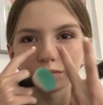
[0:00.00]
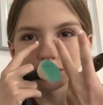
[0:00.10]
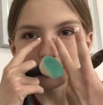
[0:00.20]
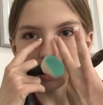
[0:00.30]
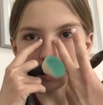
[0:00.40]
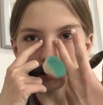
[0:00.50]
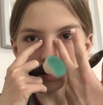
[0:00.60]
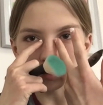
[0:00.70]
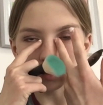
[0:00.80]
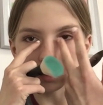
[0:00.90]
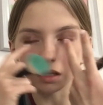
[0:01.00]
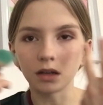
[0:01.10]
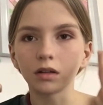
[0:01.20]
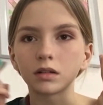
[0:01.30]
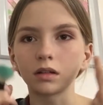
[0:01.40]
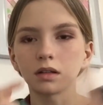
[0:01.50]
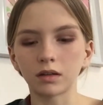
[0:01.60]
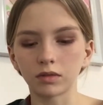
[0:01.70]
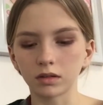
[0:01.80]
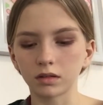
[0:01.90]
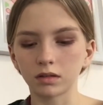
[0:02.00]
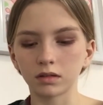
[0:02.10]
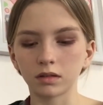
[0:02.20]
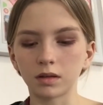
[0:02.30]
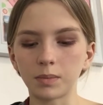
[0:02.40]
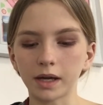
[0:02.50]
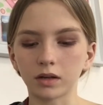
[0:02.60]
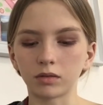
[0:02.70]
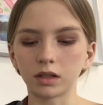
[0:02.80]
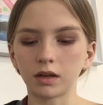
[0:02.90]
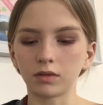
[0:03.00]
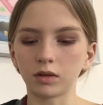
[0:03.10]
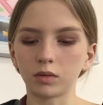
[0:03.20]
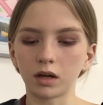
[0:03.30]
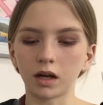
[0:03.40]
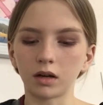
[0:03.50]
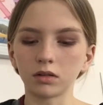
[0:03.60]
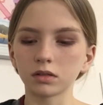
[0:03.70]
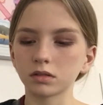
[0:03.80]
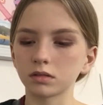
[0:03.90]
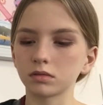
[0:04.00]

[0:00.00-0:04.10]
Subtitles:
like probably here, and then the Becca one everywhere else.